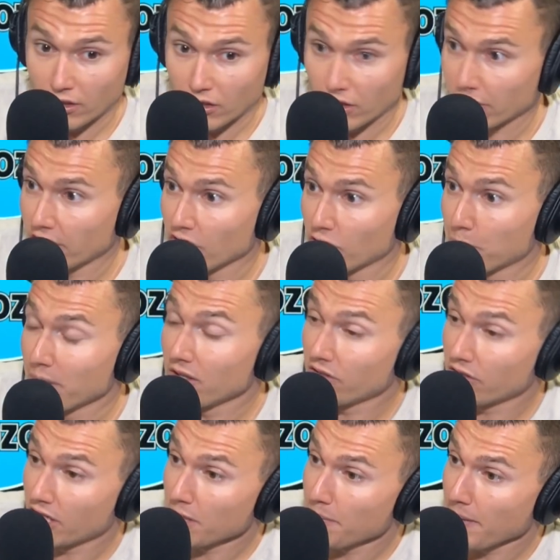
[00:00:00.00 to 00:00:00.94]
Could this be
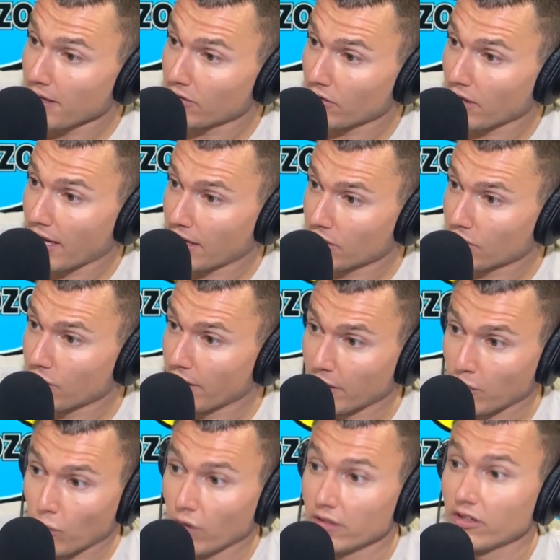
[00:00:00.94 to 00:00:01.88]
Stipe's last
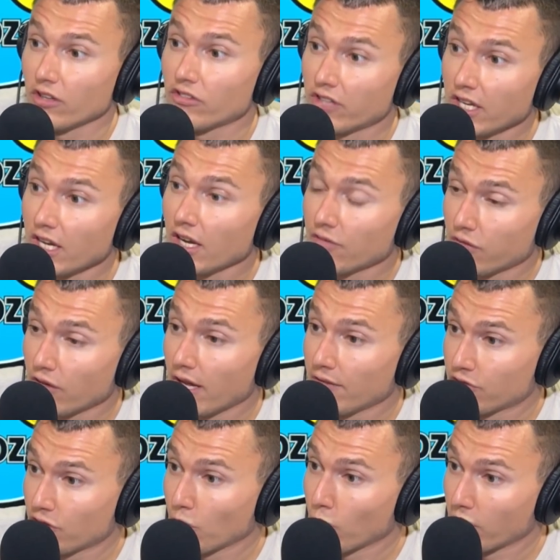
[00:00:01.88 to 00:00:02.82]
fight? What does he have
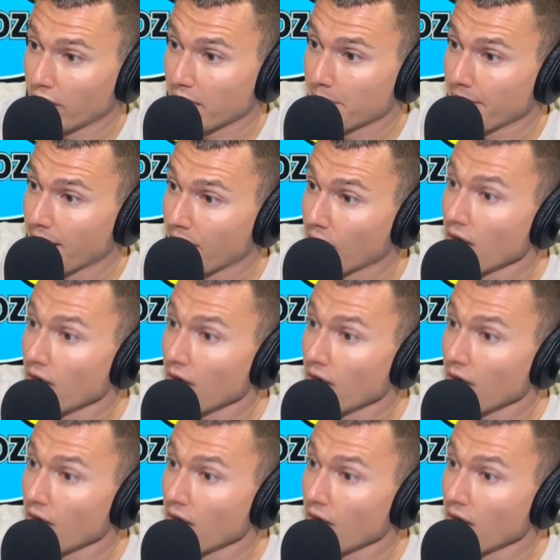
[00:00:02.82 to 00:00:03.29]
left to worry about?